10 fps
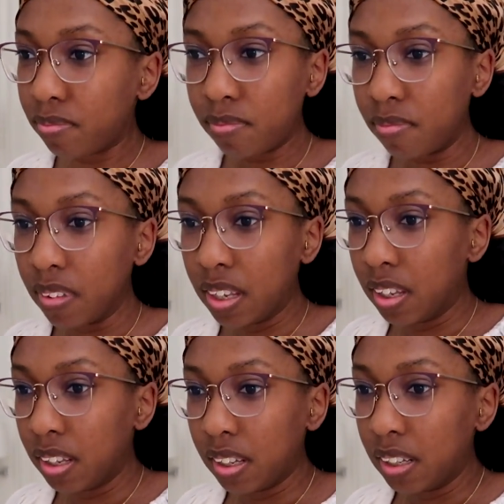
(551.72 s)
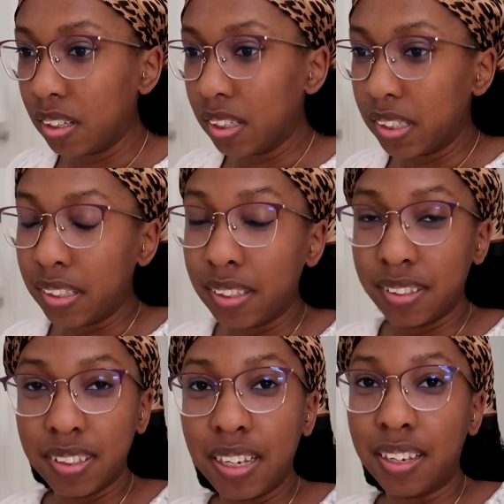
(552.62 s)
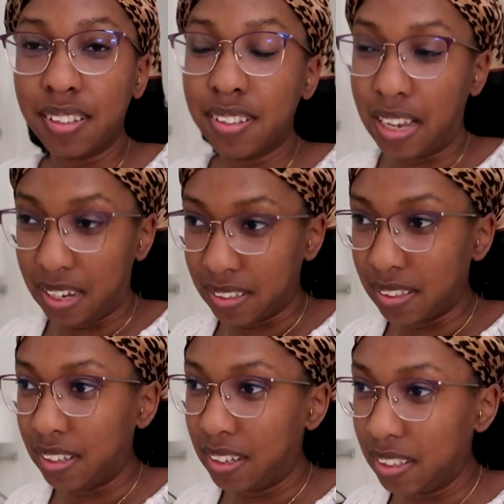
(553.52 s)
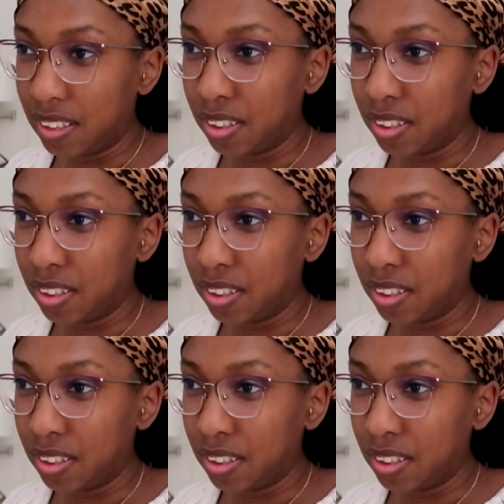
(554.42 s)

that's just the way the cookie crumbles. Exactly.